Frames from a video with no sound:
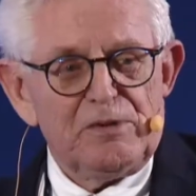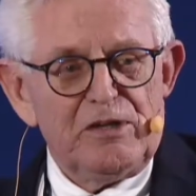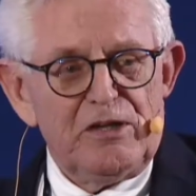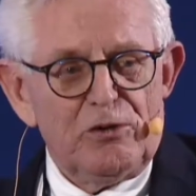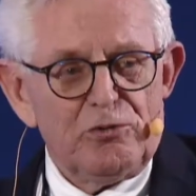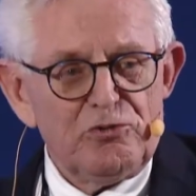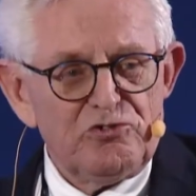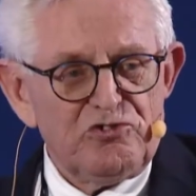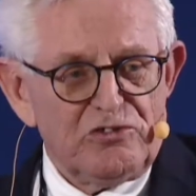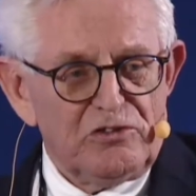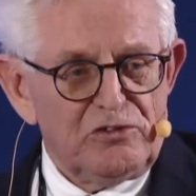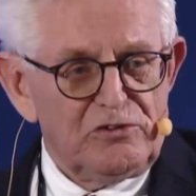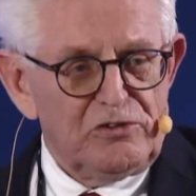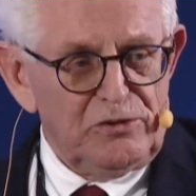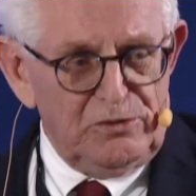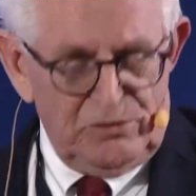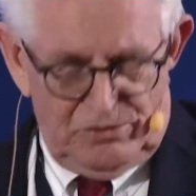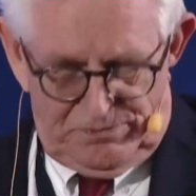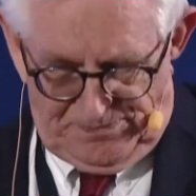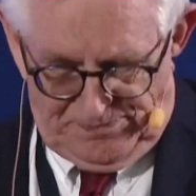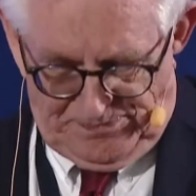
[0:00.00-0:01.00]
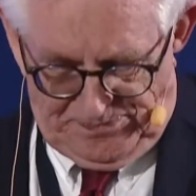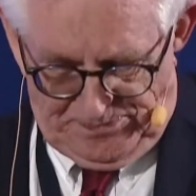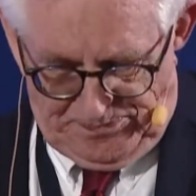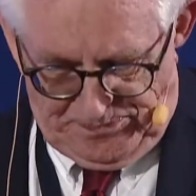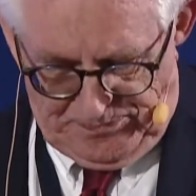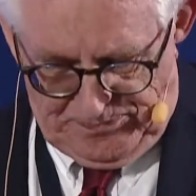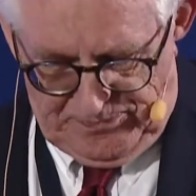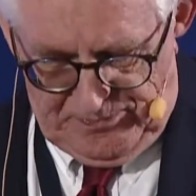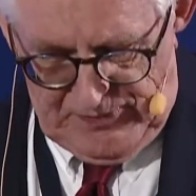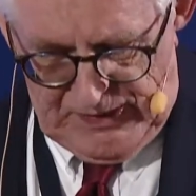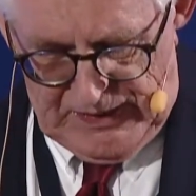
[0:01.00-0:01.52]
up the ocean too.
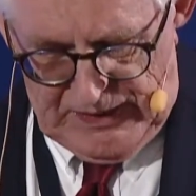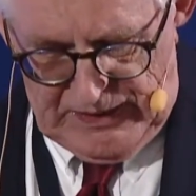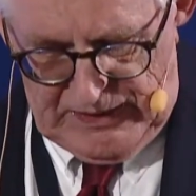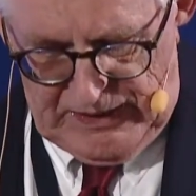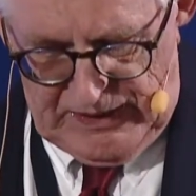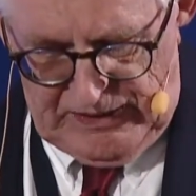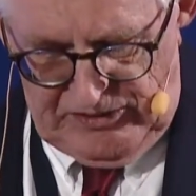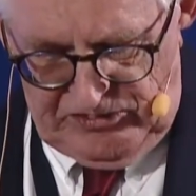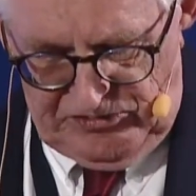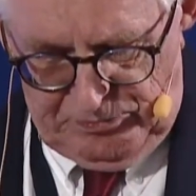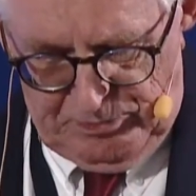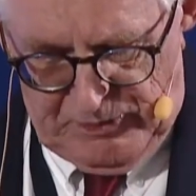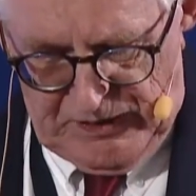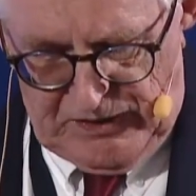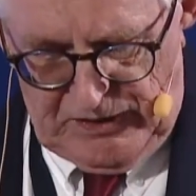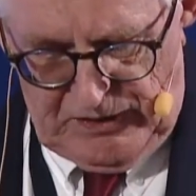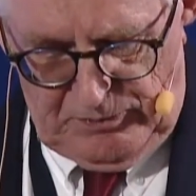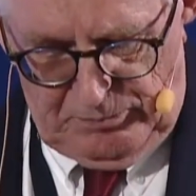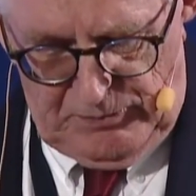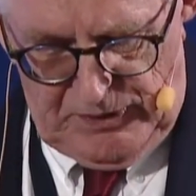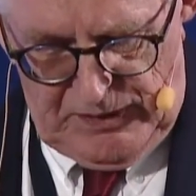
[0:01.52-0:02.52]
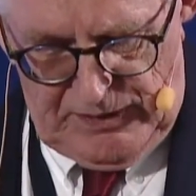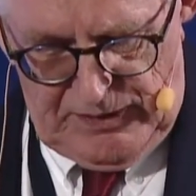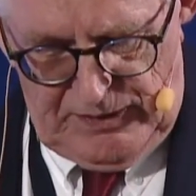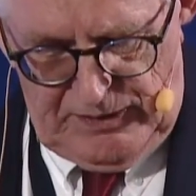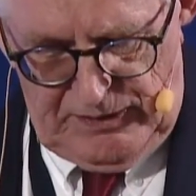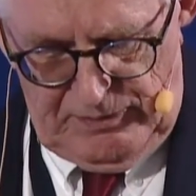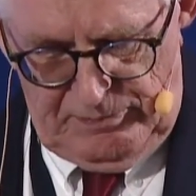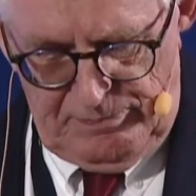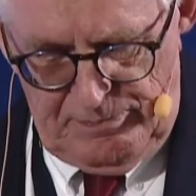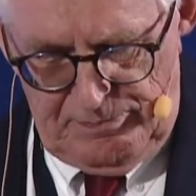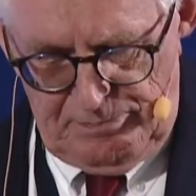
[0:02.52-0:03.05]
And he's become
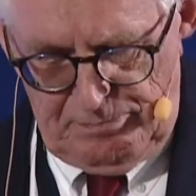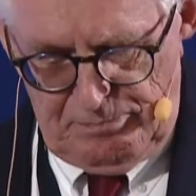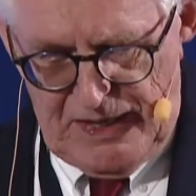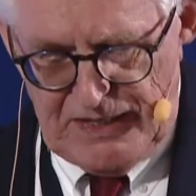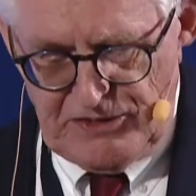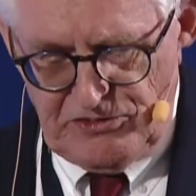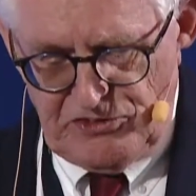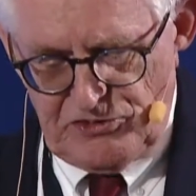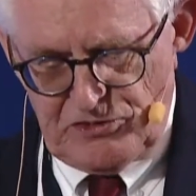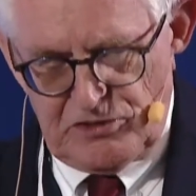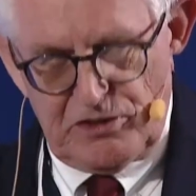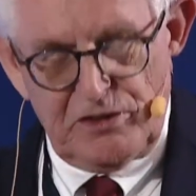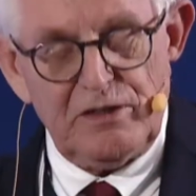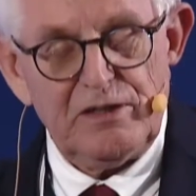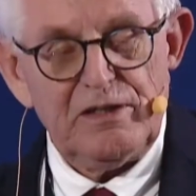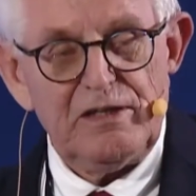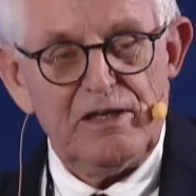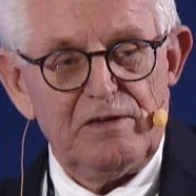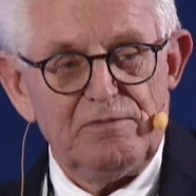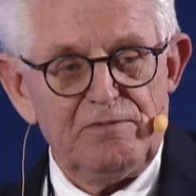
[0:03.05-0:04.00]
a major